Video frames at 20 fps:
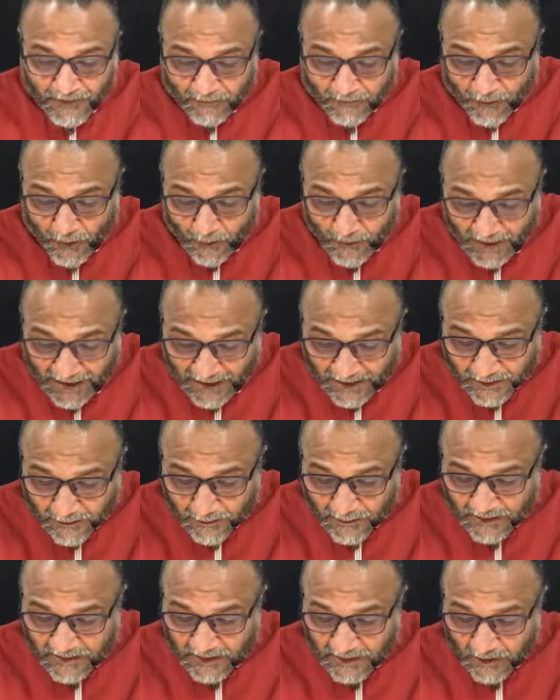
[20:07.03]
from
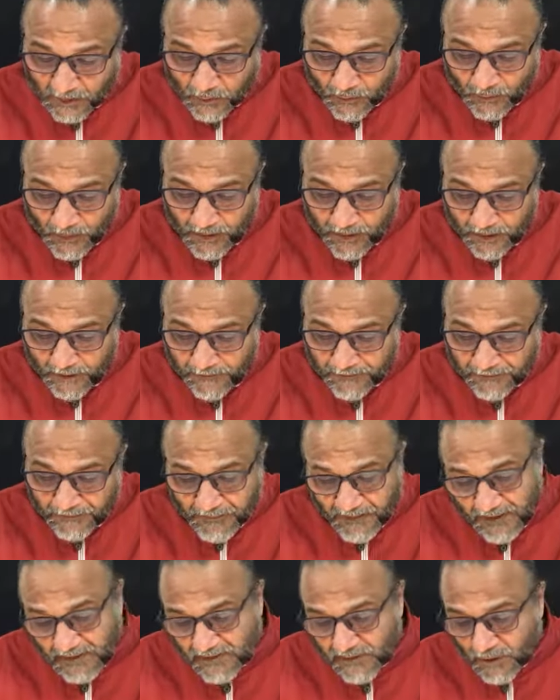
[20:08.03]
Atma Tattva
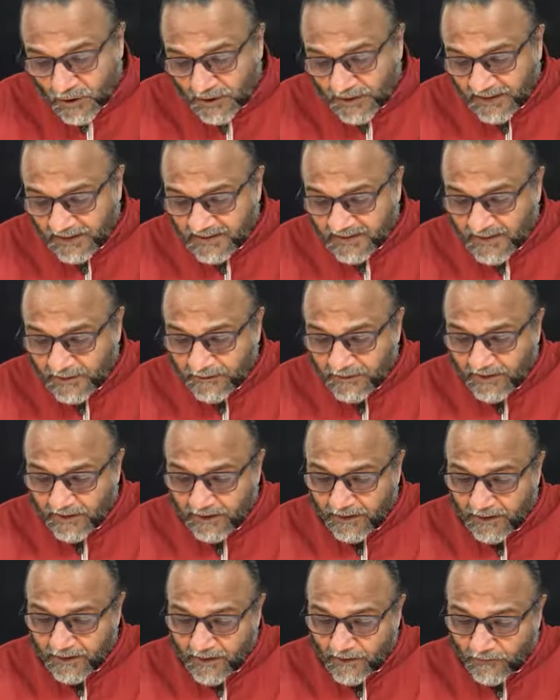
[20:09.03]
is not
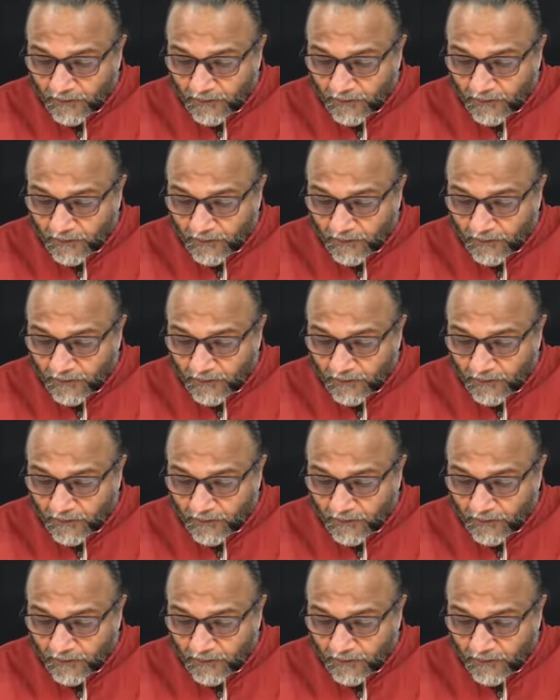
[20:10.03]
accepted.